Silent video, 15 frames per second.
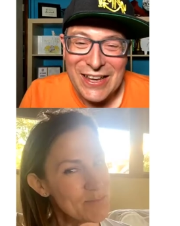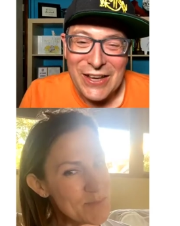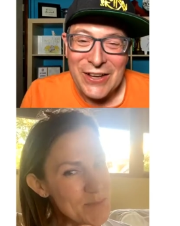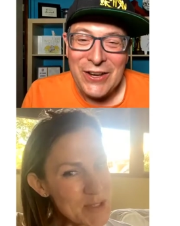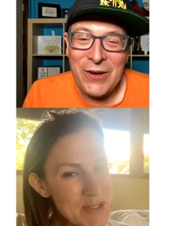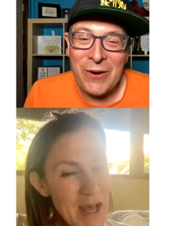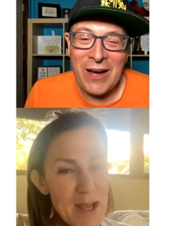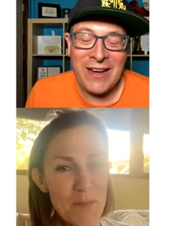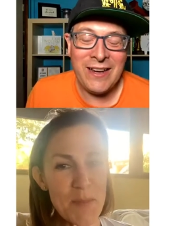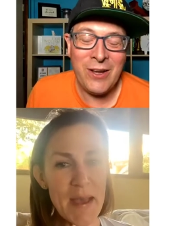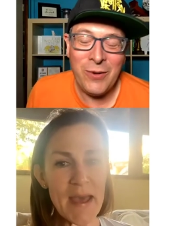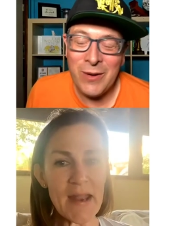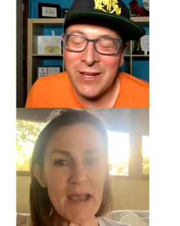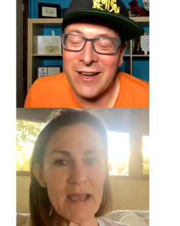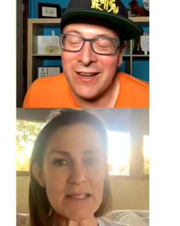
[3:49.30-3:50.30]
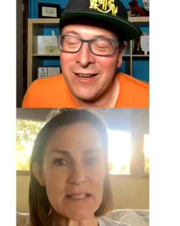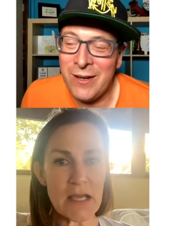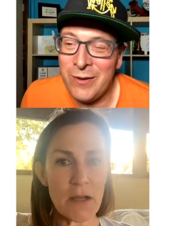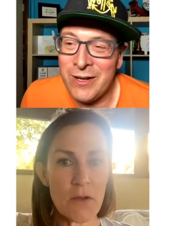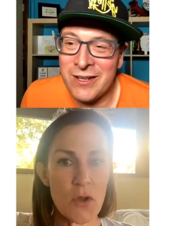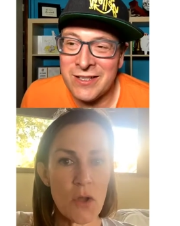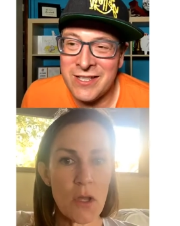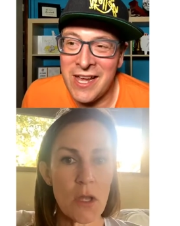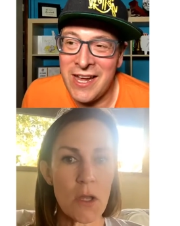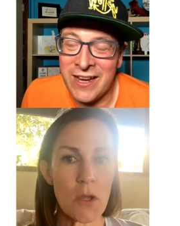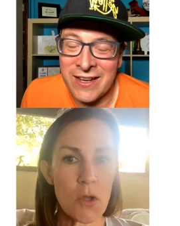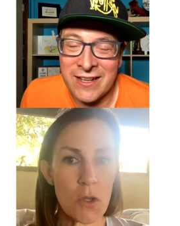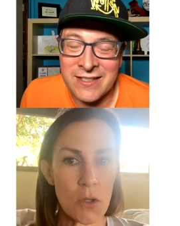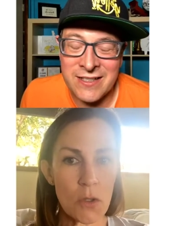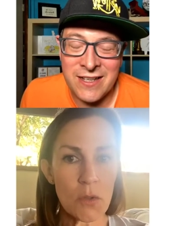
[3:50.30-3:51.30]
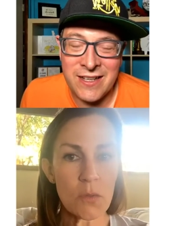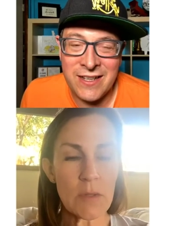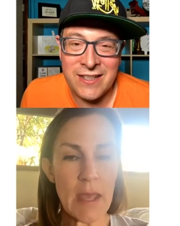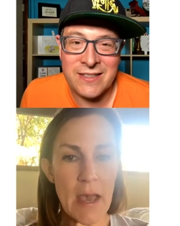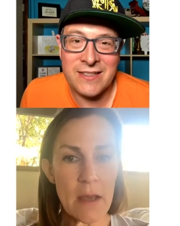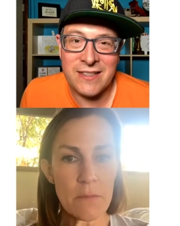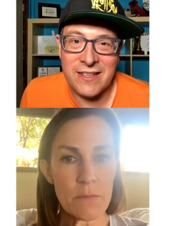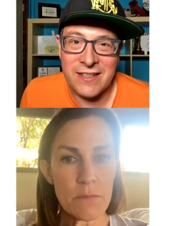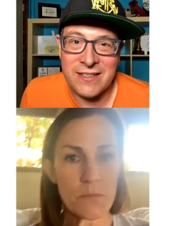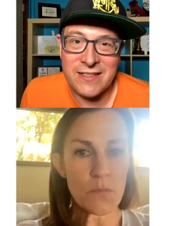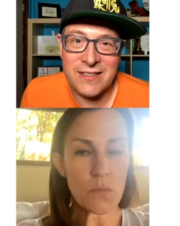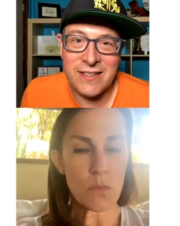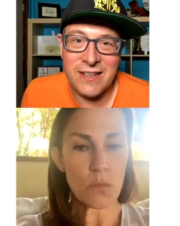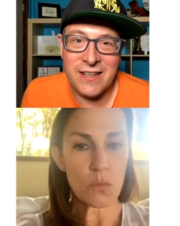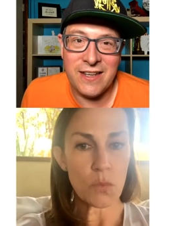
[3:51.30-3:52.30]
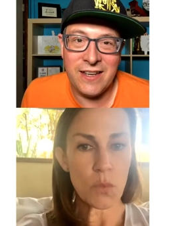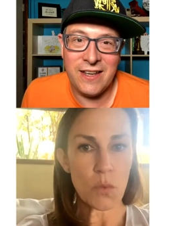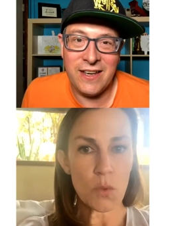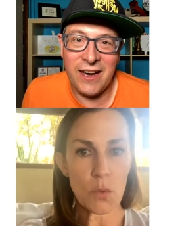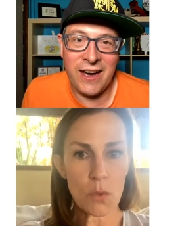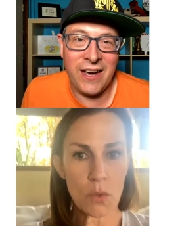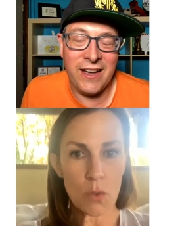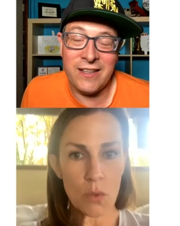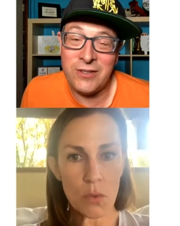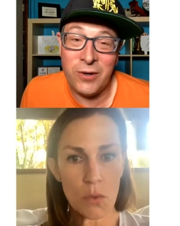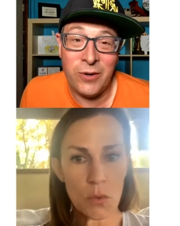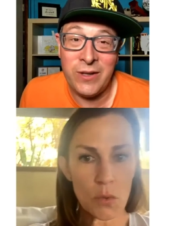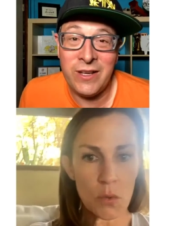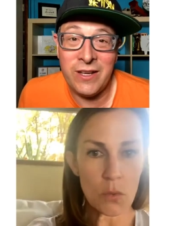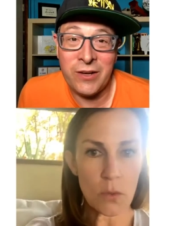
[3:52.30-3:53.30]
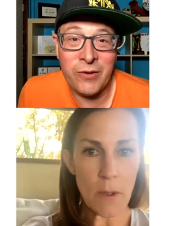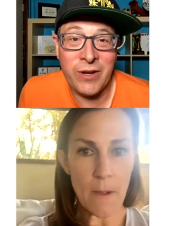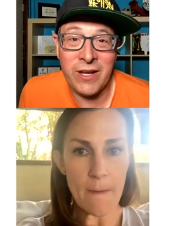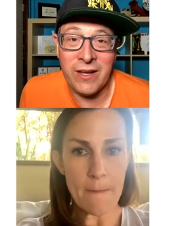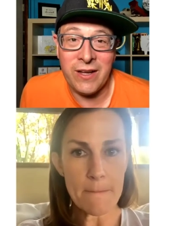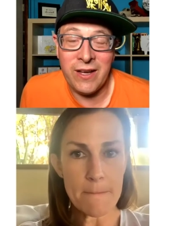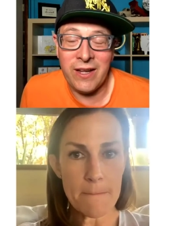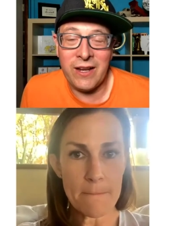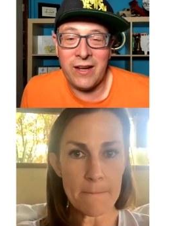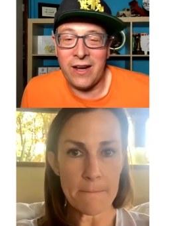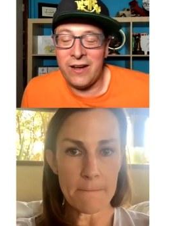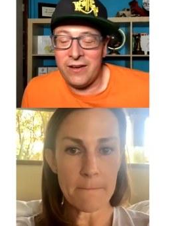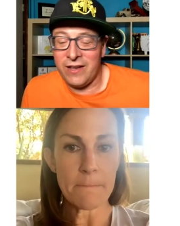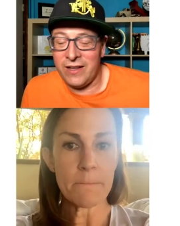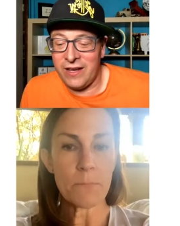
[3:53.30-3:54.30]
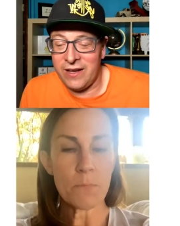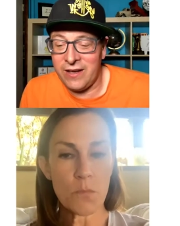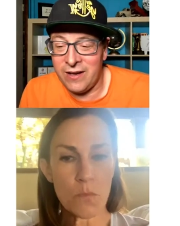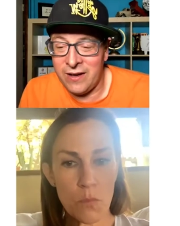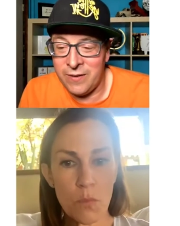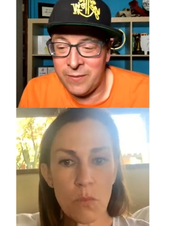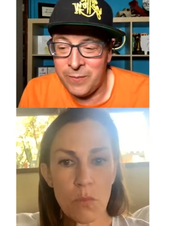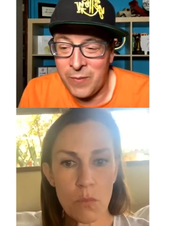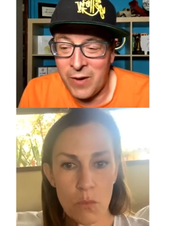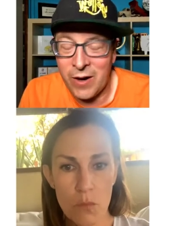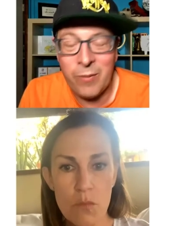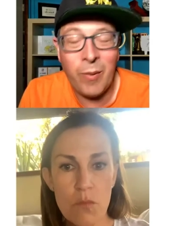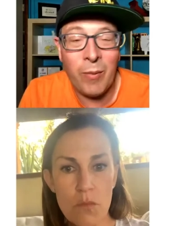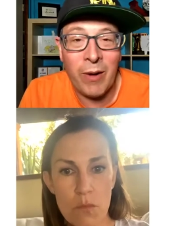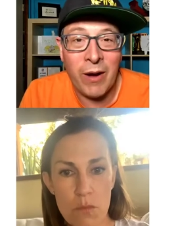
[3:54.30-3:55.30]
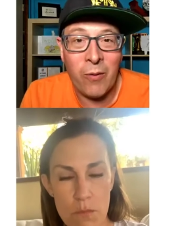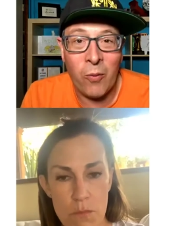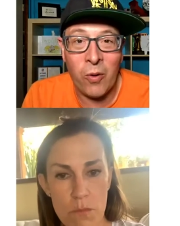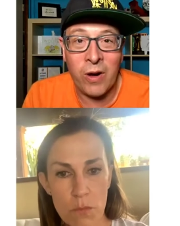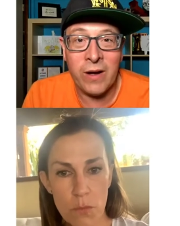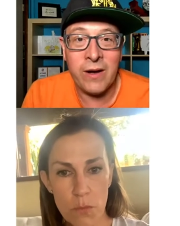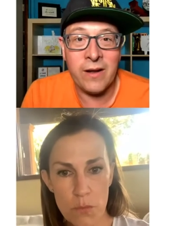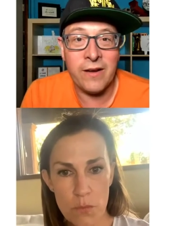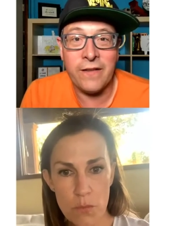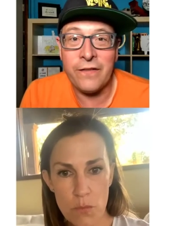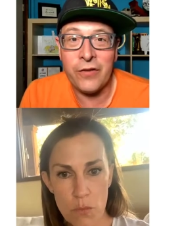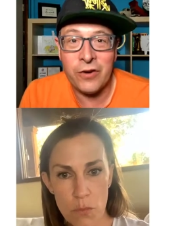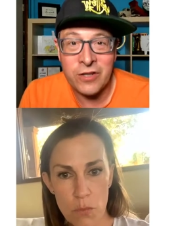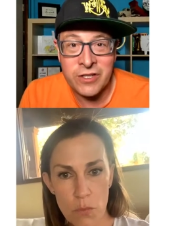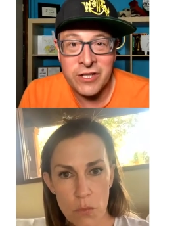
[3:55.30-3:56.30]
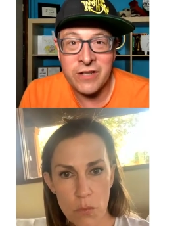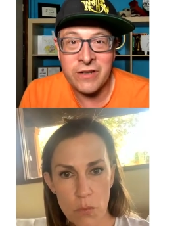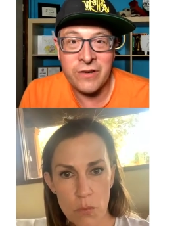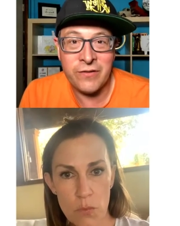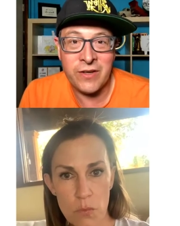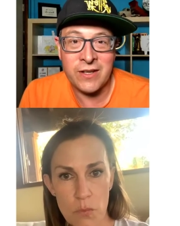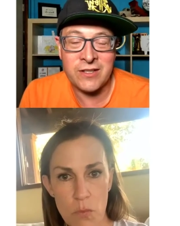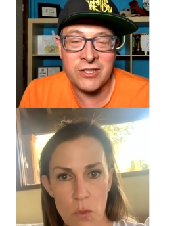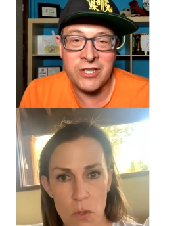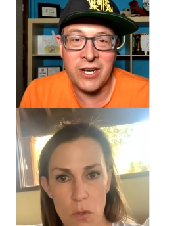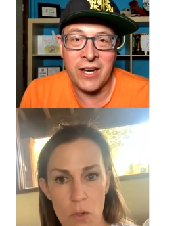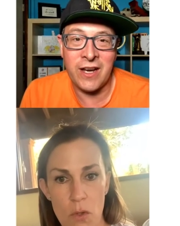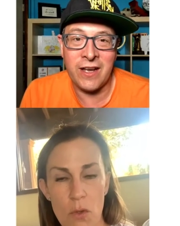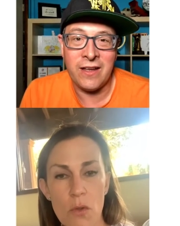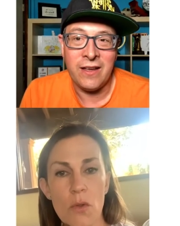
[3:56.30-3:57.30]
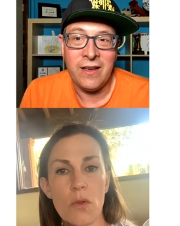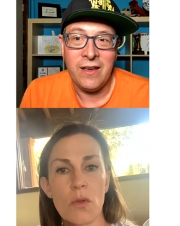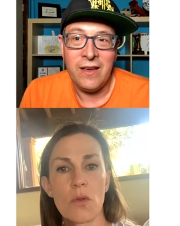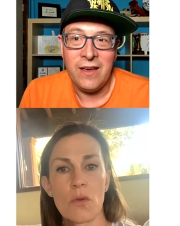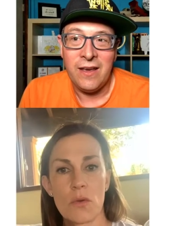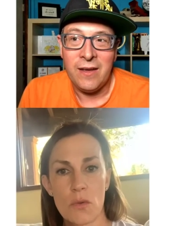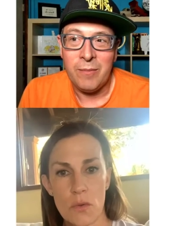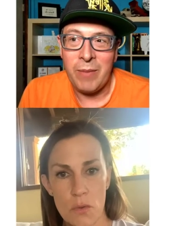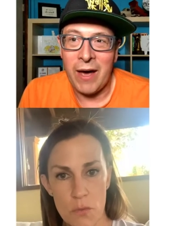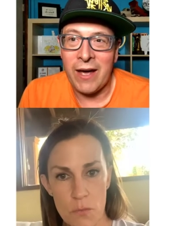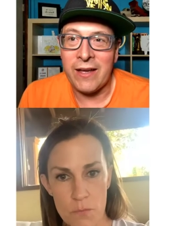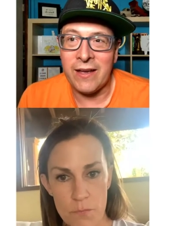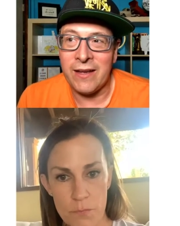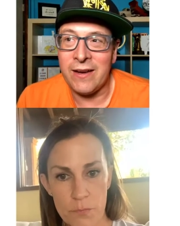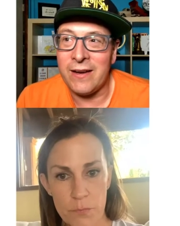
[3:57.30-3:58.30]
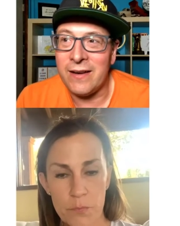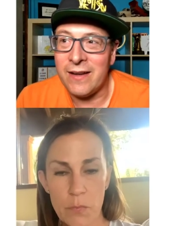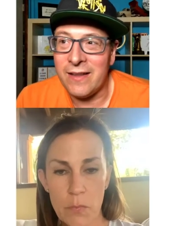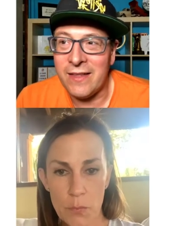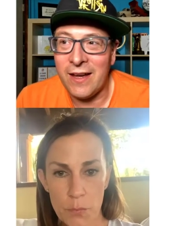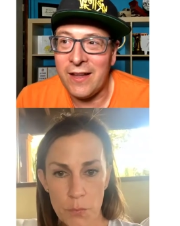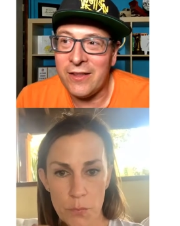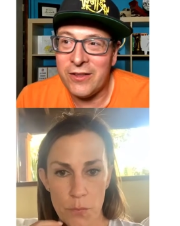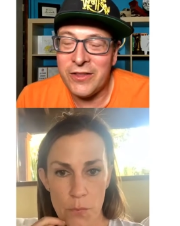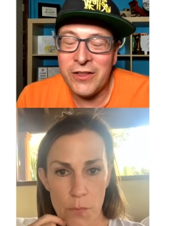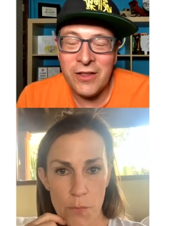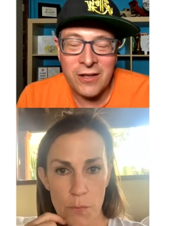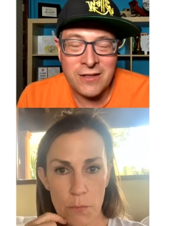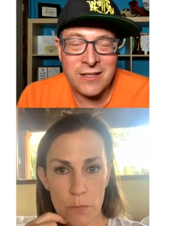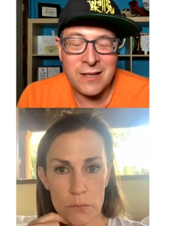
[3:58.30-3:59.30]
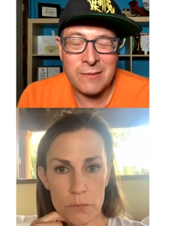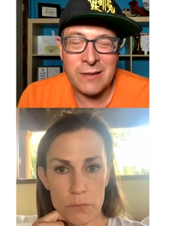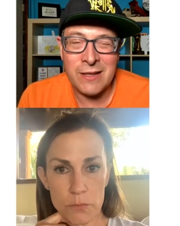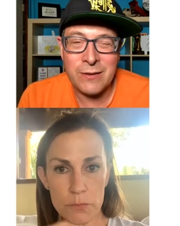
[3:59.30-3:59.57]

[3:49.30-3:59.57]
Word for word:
Speaker 1: no, I know what, I know what you're saying because yeah, it, I totally agree. And I like um I remember I won a first year of ESGI back in I, I looked up I think it was